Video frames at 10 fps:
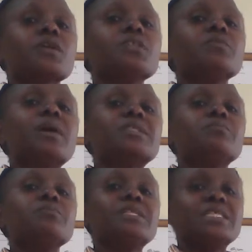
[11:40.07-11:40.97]
it must
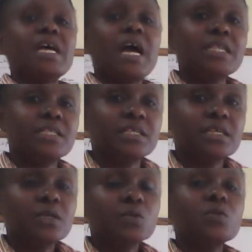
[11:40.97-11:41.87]
be charged
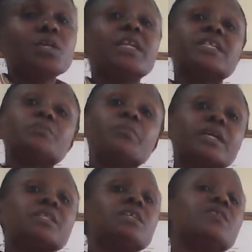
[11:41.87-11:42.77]
to the
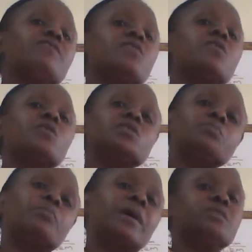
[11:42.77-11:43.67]
respective
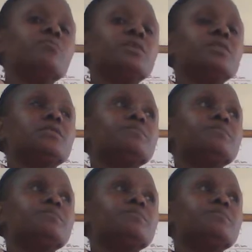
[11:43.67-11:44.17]
department.